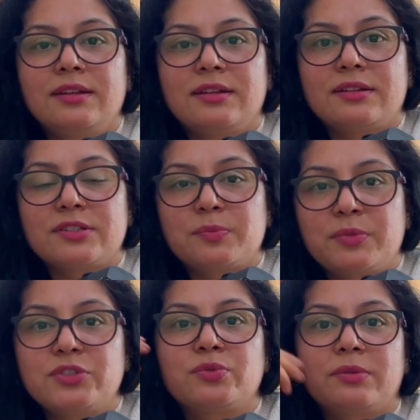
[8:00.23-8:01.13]
a
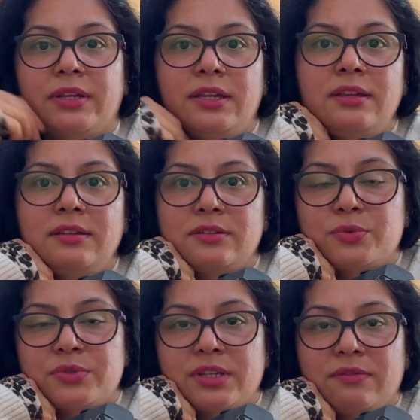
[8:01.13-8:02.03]
spiritual being
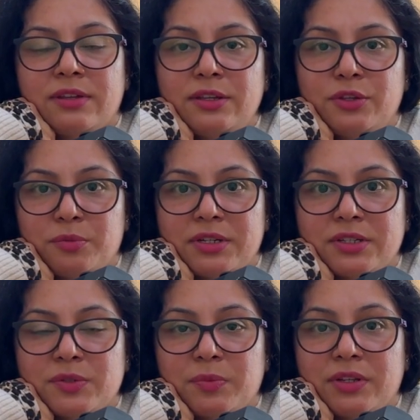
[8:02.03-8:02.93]
who's having a human
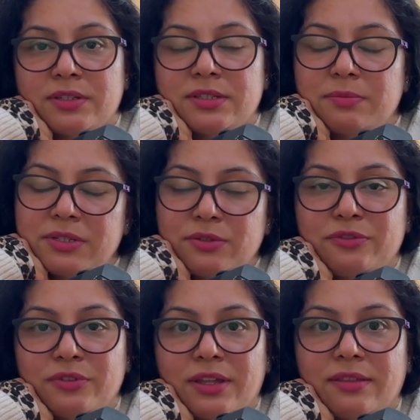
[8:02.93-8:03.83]
experience, but you
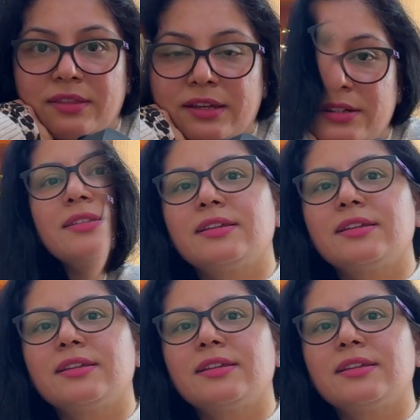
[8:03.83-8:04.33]
forget that.